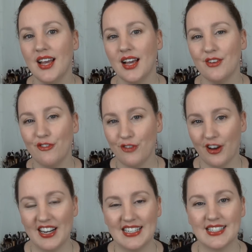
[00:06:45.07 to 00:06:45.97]
a
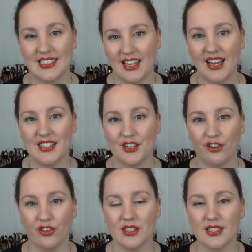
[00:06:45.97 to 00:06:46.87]
very slight
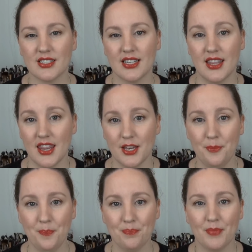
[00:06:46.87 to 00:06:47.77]
difference in them.